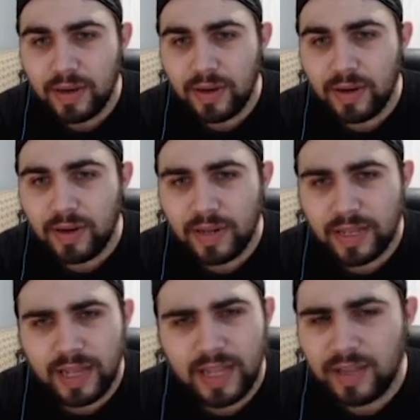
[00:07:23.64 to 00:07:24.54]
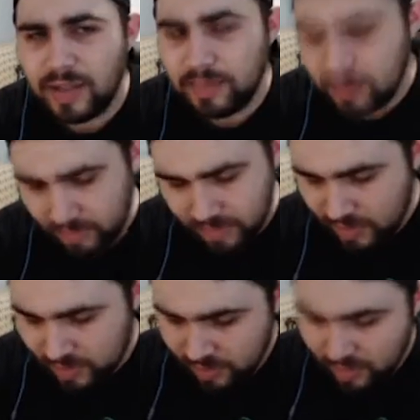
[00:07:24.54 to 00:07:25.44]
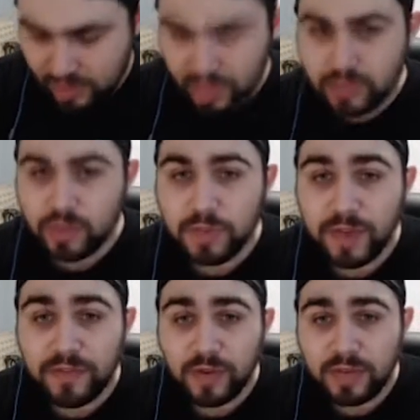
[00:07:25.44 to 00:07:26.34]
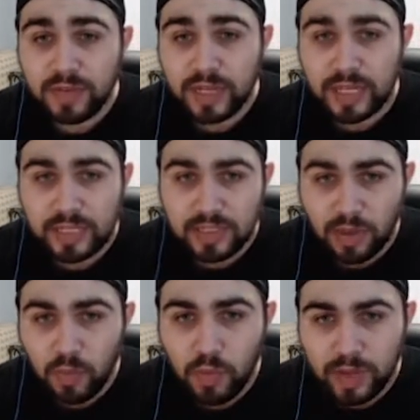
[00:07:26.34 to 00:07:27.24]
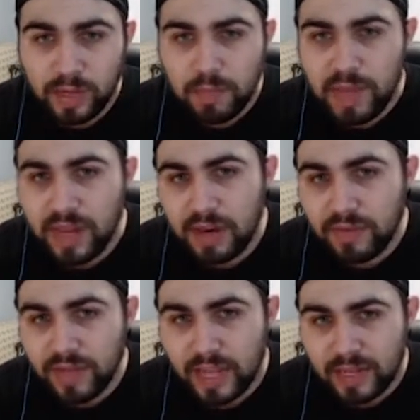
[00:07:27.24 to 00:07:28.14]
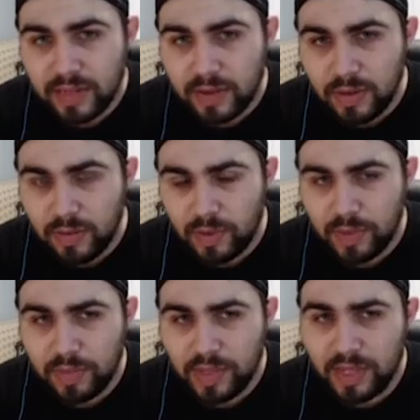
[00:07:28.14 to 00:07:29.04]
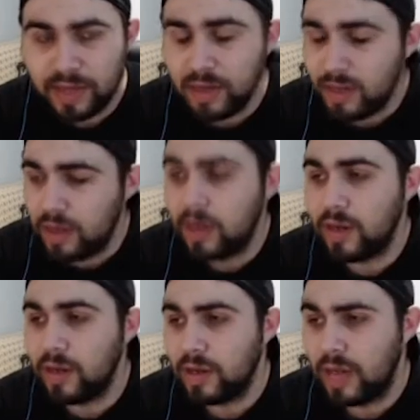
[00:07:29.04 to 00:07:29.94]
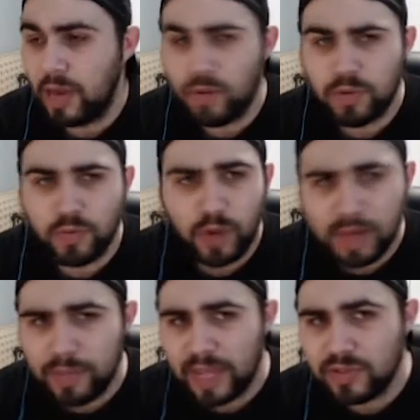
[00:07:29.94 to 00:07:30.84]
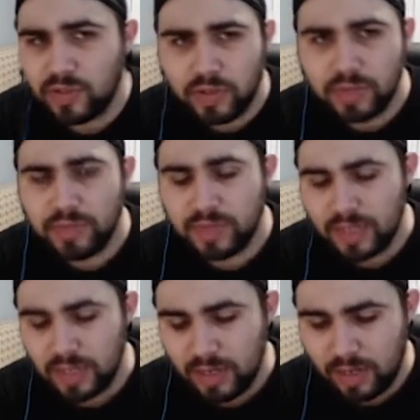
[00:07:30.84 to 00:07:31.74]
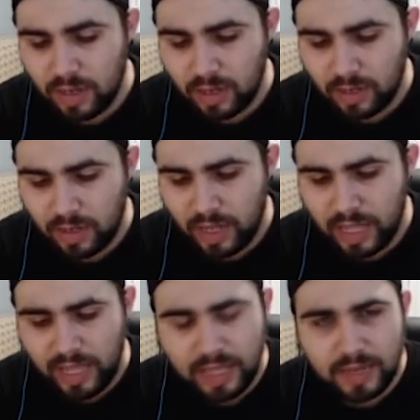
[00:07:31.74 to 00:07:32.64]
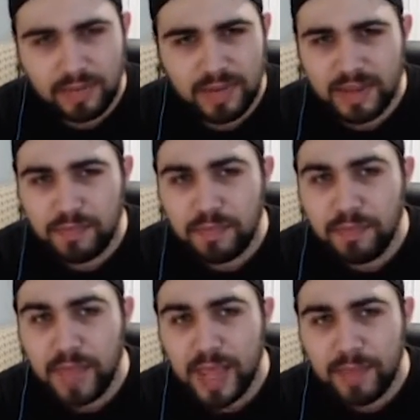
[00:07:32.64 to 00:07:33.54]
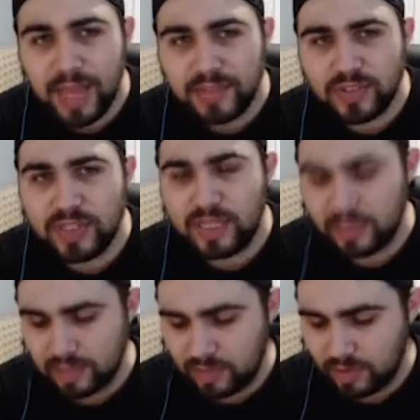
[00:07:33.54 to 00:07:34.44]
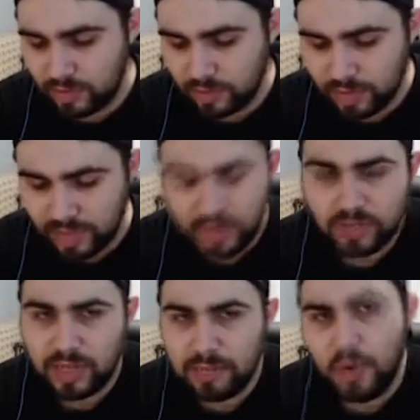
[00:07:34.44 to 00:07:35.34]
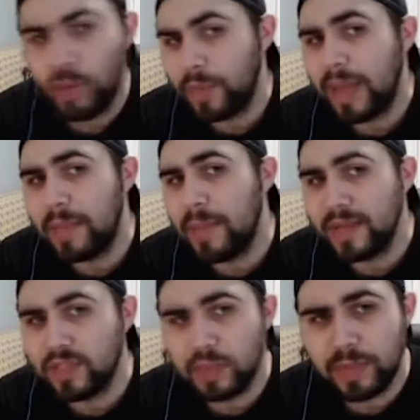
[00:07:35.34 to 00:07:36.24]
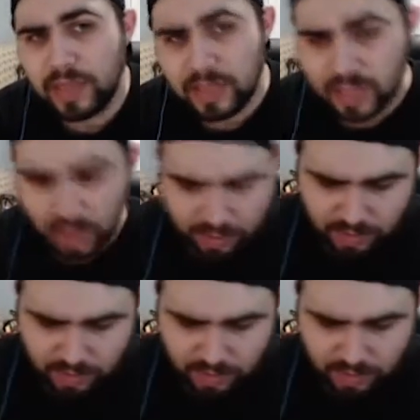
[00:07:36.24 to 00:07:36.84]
Oh, yeah. I love it. This was my first, like, somewhat competitive deck when I played. I would wreck Pendulums. I had meh matches against Zoo, but that was like my only bad matchup at the time.